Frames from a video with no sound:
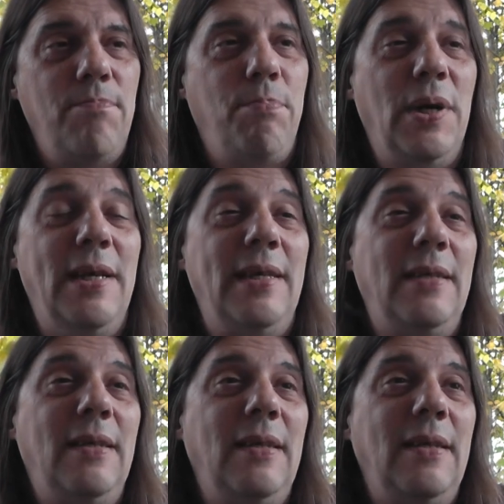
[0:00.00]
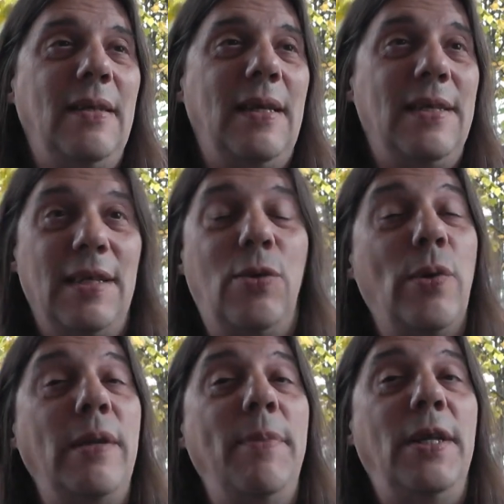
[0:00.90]
But is it
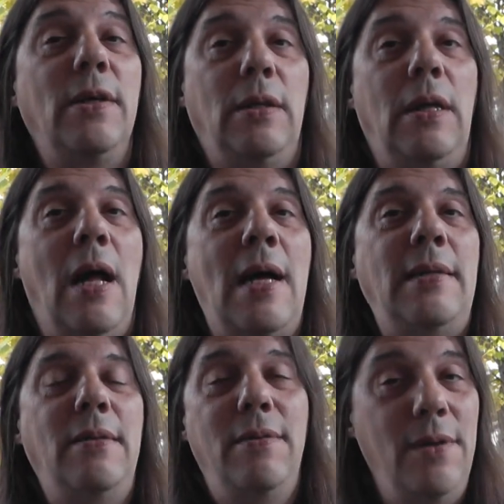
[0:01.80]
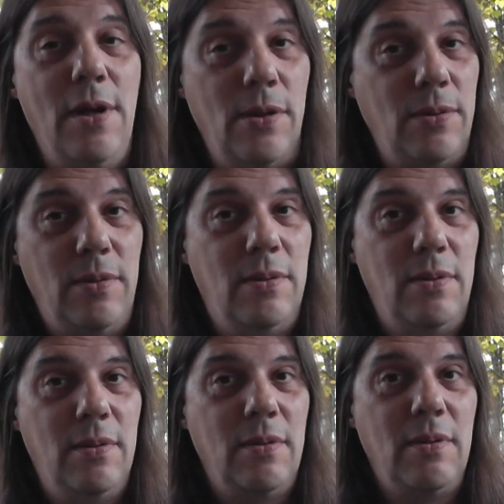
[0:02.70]
going to be done a lot? No.
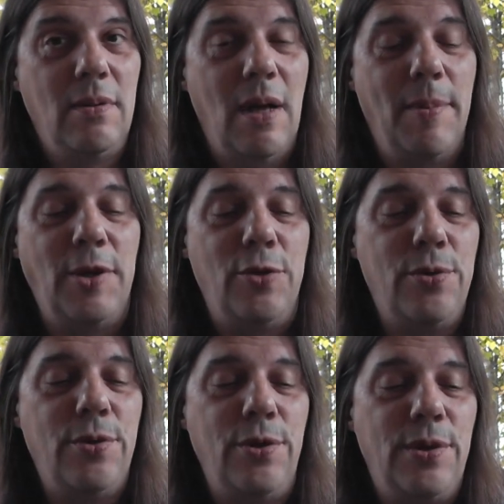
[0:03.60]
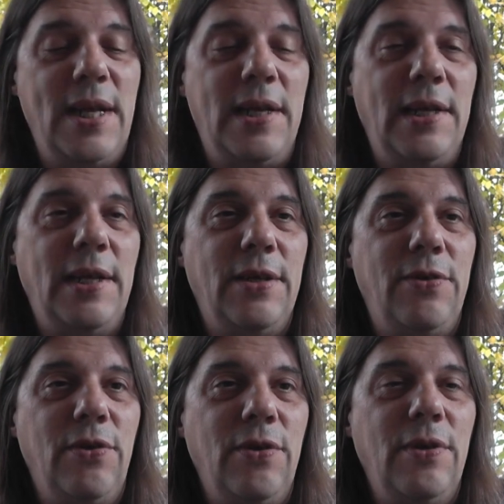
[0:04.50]
I mean, you're getting
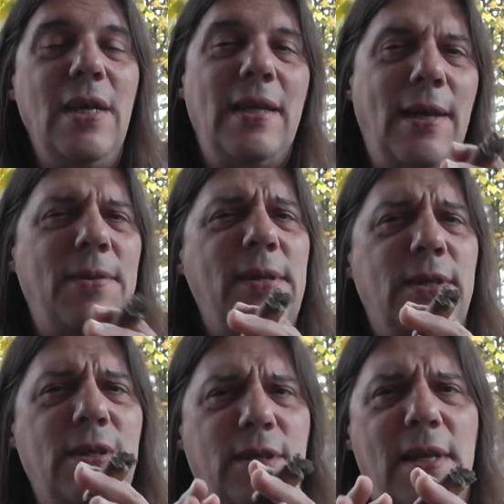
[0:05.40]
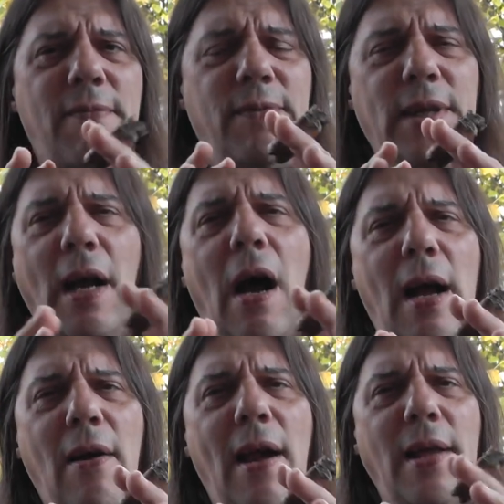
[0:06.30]
into, now this is definitely
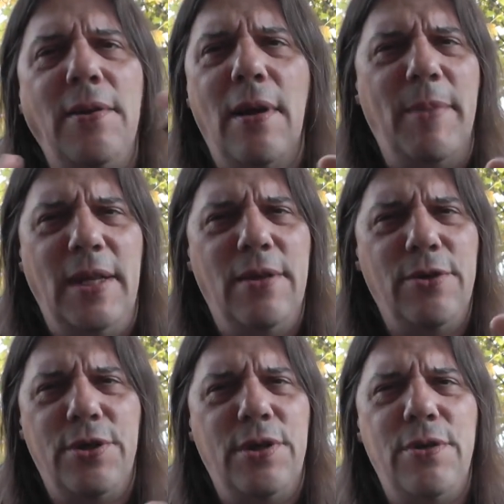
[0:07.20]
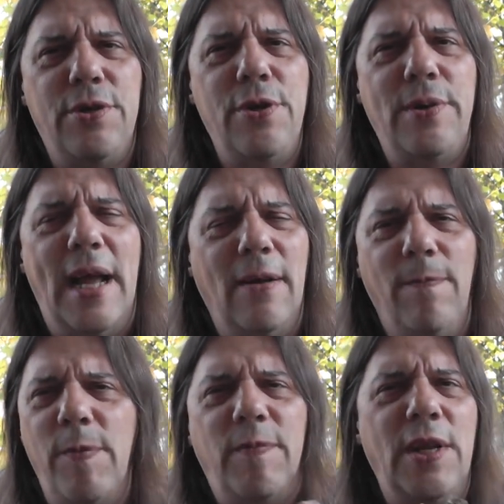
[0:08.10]
higher end. I mean, there's no doubt,
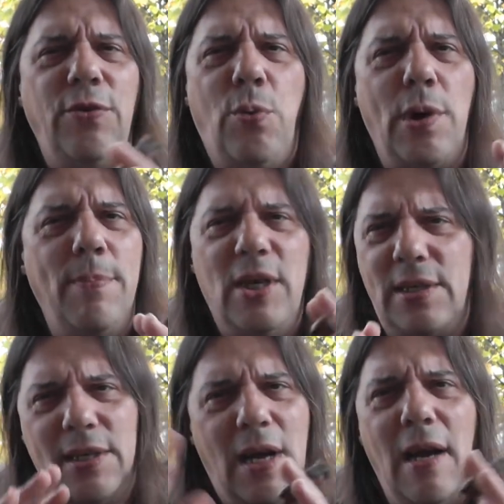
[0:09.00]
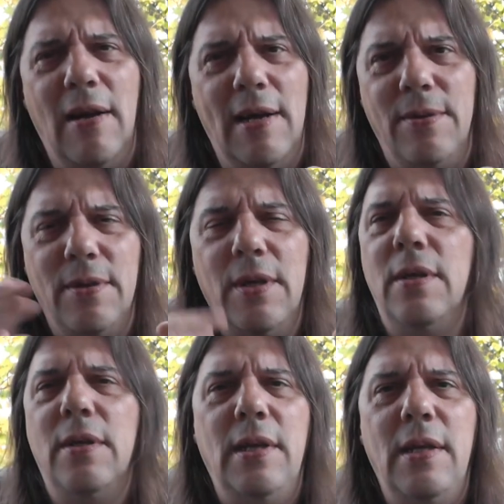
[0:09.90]
15, 20 bucks, that's higher end
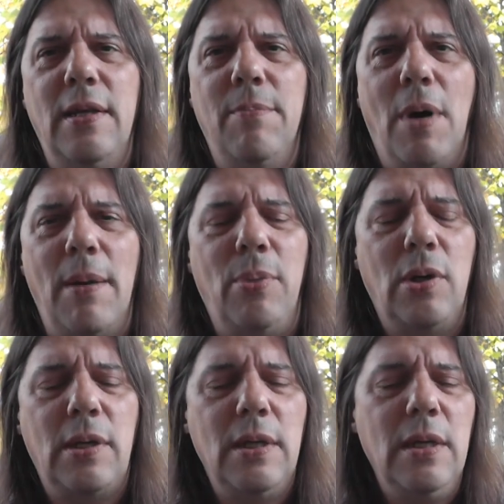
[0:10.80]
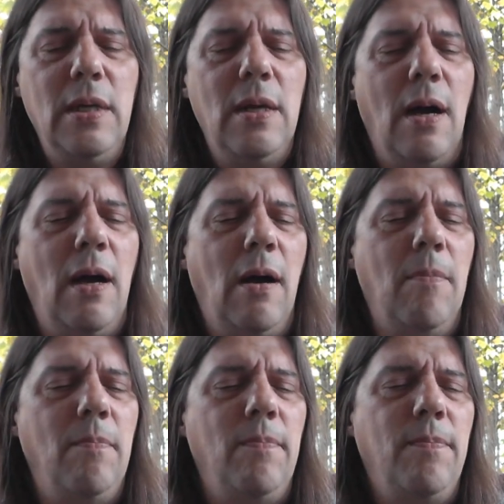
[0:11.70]
in my book.
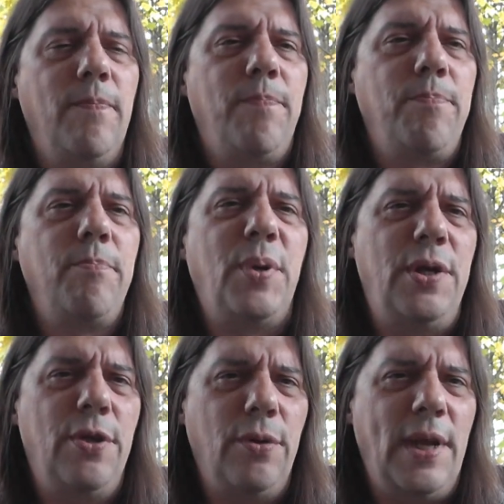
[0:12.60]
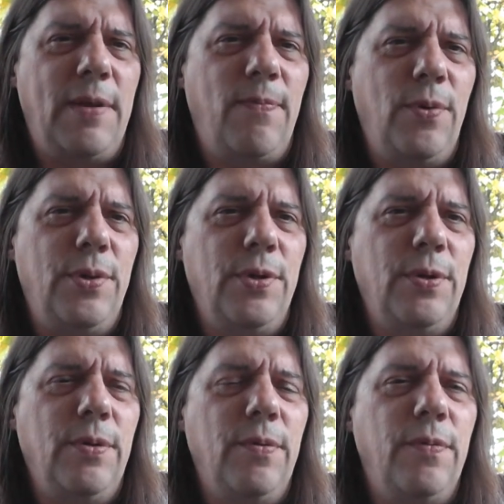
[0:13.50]
But you know, like for
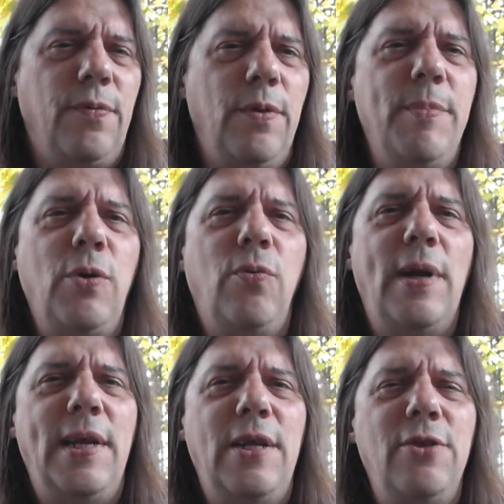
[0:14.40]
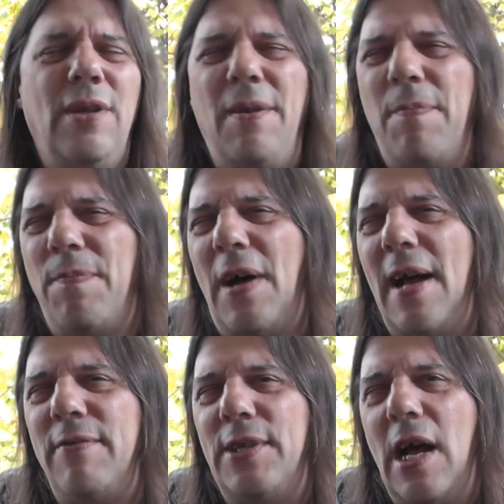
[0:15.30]
the middle range, like
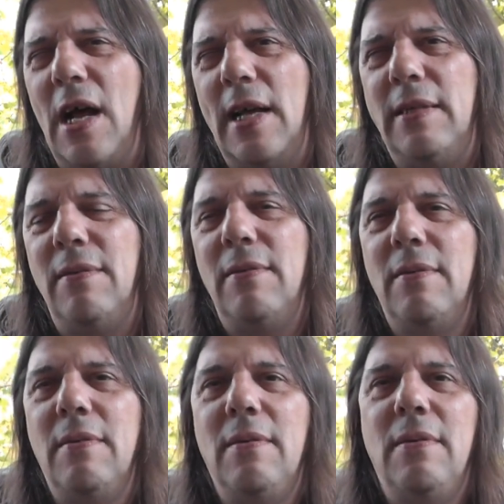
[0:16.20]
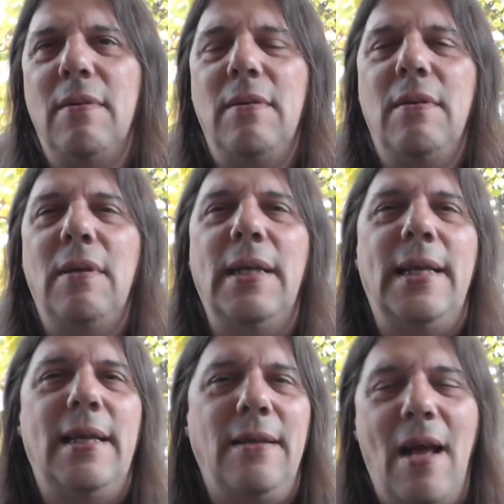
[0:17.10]
5 to 9, and
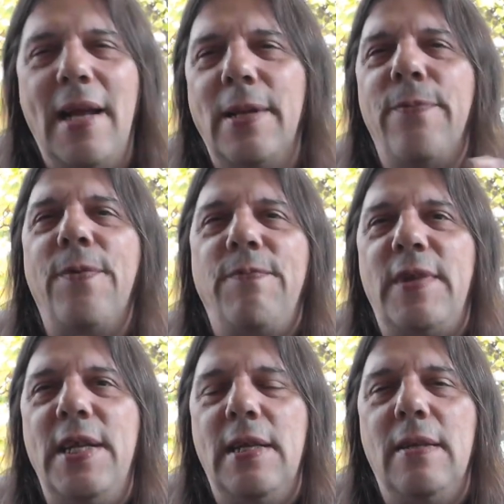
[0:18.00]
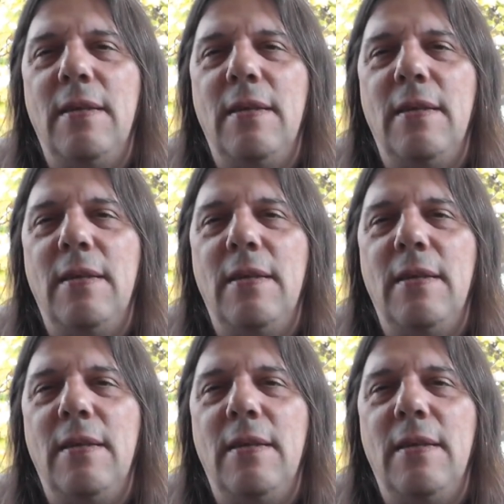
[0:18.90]
then 9 to 15,